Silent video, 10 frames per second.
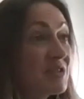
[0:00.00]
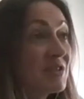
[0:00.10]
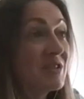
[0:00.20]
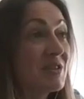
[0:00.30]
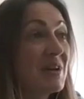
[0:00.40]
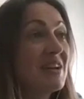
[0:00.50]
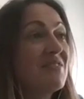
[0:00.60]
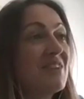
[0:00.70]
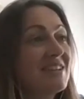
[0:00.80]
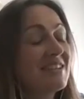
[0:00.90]
to
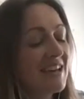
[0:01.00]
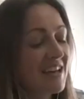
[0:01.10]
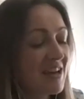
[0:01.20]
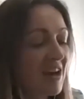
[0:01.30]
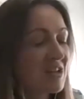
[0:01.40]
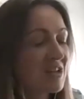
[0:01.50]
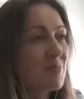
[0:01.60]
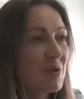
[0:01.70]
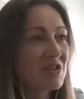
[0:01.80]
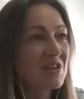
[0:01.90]
innovate and to
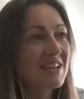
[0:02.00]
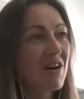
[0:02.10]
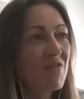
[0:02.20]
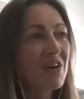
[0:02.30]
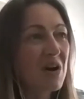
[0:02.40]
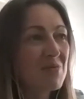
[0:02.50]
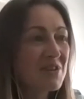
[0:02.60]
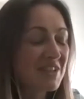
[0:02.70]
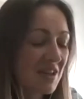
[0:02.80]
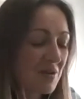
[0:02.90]
push us off our
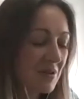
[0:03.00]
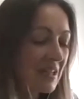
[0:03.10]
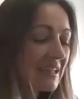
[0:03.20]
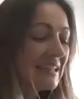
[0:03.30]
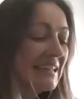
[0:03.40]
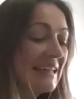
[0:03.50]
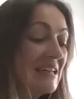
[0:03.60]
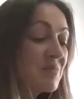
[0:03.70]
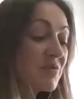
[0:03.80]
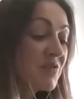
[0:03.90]
comfort zone.
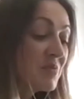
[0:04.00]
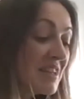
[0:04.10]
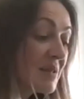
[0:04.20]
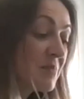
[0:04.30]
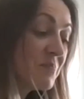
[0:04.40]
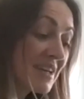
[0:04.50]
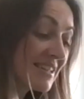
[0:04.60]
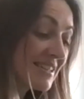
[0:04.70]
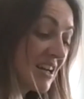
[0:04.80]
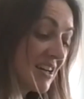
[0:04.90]
But for me, the
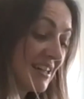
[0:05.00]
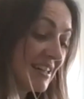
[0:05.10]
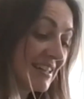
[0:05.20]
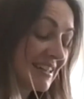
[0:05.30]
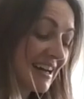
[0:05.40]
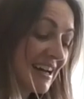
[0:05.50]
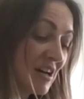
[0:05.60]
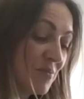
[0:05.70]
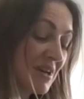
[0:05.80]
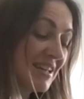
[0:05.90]
biggest learning
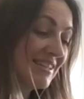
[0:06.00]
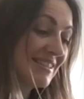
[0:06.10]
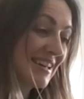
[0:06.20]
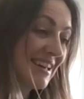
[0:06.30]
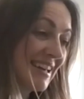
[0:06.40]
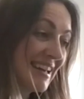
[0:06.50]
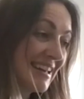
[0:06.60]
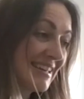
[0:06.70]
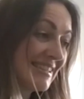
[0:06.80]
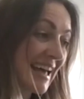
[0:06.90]
is
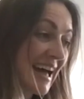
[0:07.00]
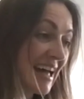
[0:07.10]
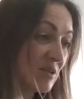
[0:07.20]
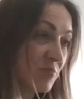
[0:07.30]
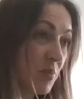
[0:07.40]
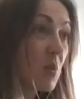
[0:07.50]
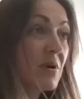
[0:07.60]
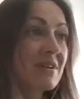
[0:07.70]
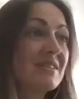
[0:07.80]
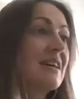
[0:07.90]
as
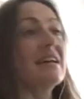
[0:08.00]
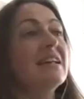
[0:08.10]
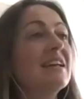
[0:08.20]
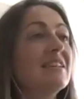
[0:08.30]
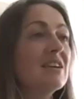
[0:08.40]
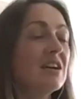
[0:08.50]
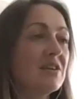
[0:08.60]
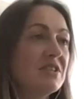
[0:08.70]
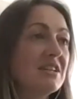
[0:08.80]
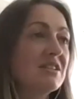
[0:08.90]
boards, and the
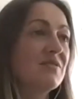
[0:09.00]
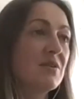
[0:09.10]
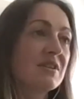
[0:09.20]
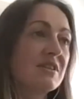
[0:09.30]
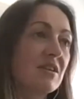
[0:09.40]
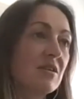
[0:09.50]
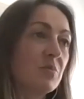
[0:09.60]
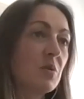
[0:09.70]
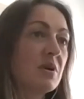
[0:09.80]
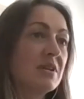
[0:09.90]
IoD is focusing on
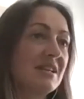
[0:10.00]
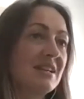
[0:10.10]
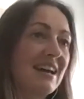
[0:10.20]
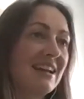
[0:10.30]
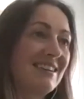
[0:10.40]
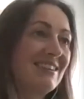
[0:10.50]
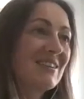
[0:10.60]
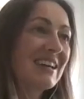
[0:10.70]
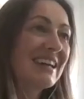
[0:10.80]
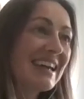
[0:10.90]
boards and
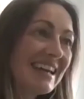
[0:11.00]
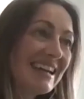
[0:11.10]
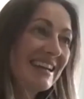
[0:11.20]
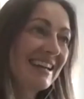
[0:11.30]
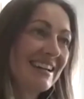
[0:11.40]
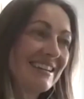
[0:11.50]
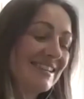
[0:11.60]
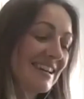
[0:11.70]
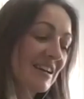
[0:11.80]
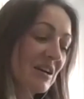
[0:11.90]
looking in again and saying,